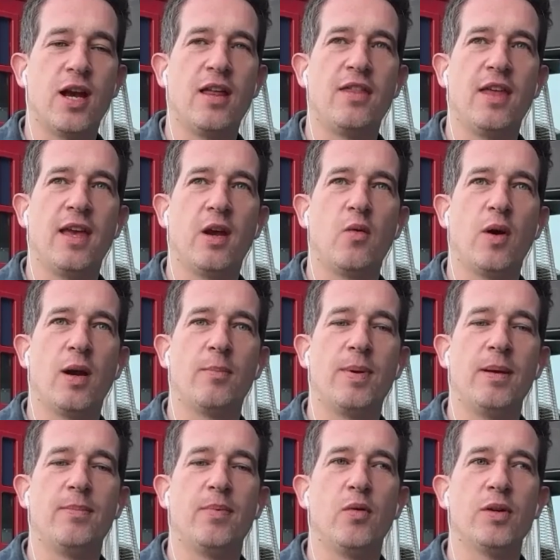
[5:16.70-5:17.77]
I think, where
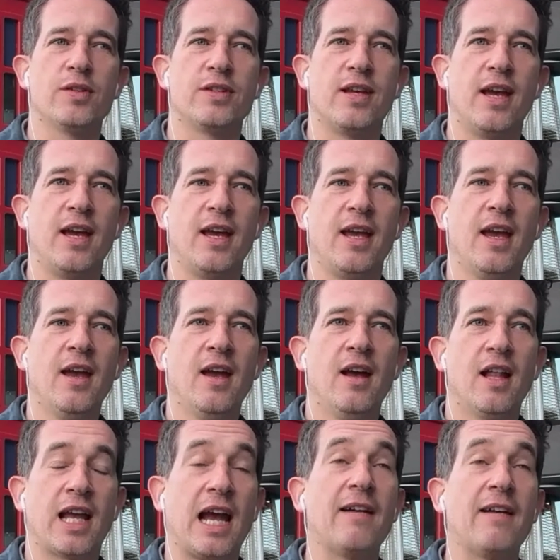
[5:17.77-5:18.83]
people will say,
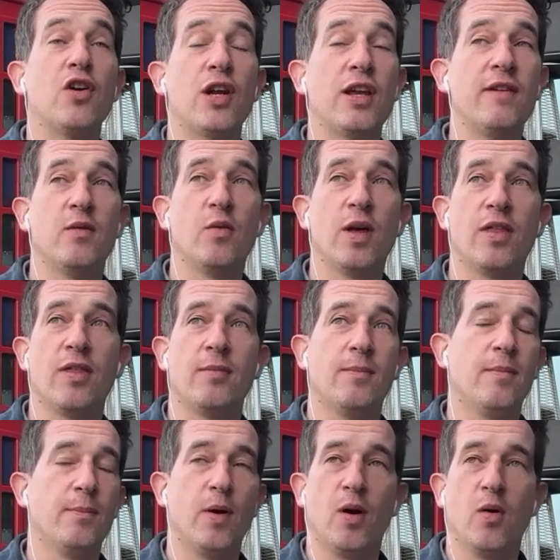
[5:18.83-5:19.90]
like I've heard even with
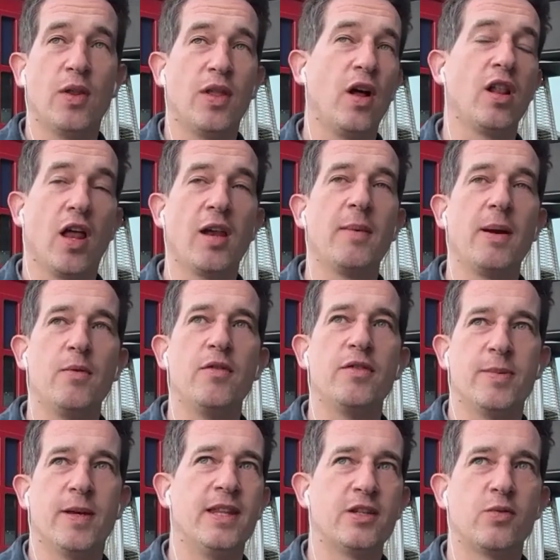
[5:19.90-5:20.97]
a lot of my movies,
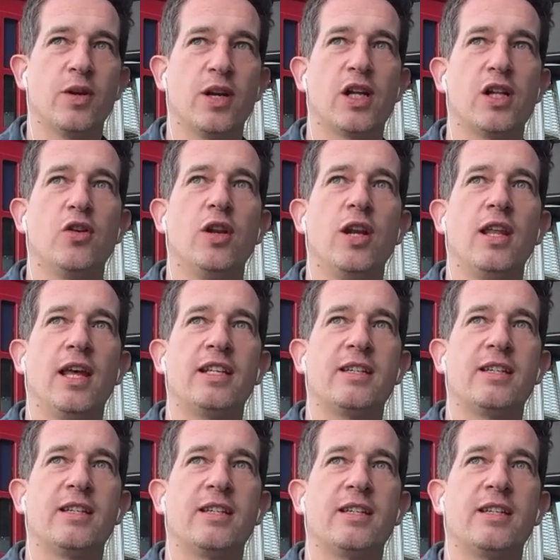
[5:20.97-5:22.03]
but this one included, like
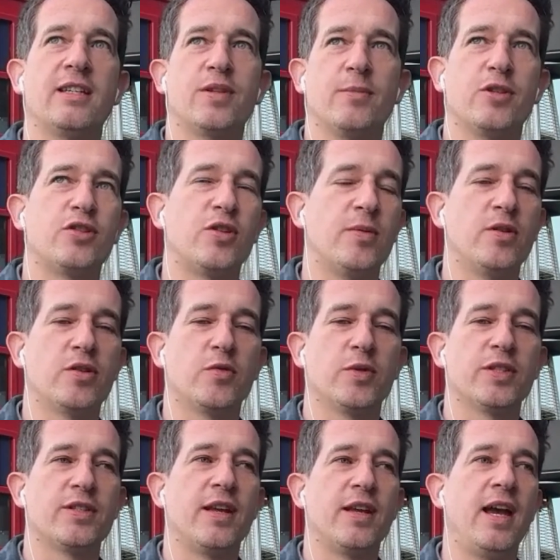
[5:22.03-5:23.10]
some distributors
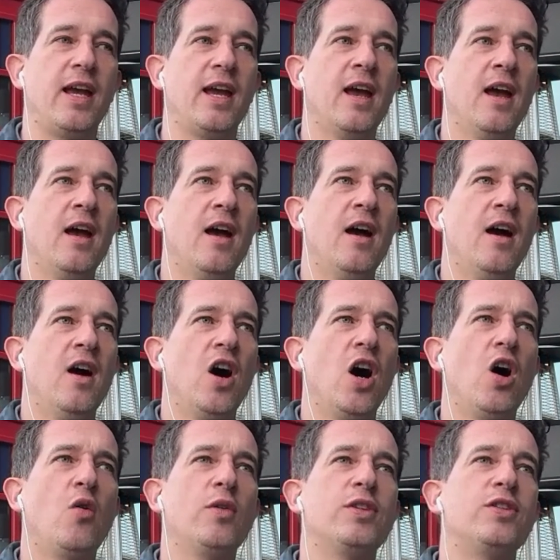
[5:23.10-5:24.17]
will say,
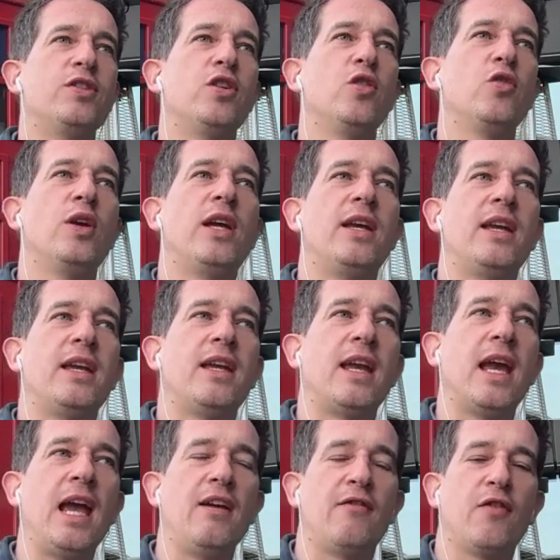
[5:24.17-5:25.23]
oh, it's too
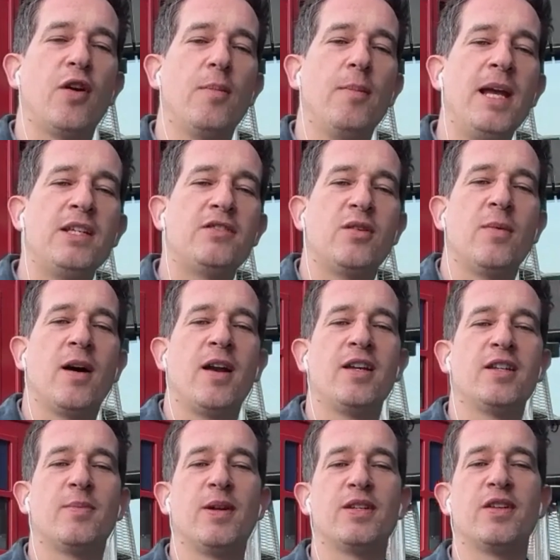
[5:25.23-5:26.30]
gay for a mainstream
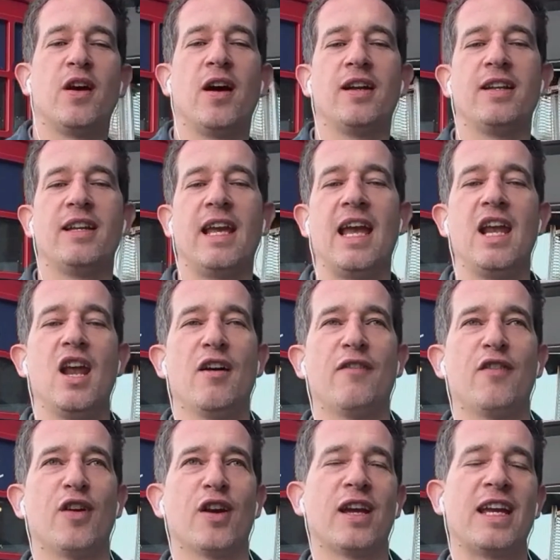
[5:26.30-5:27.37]
audience, but it's not gay enough
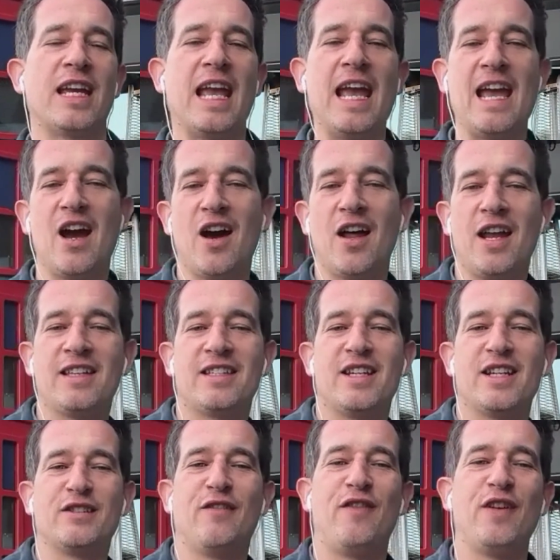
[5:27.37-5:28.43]
for a gay audience. It
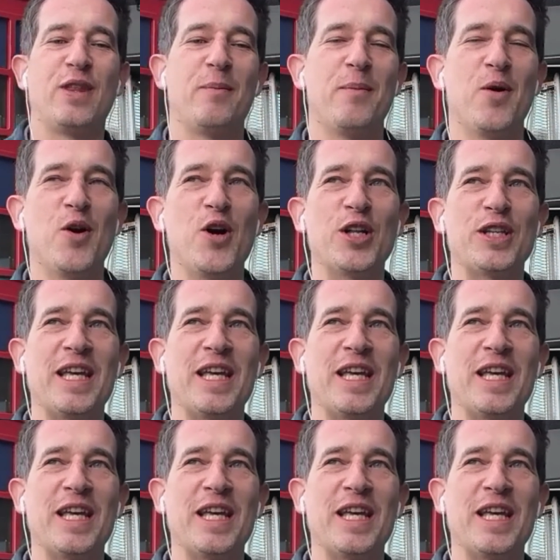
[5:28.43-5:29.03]
doesn't fit the mold.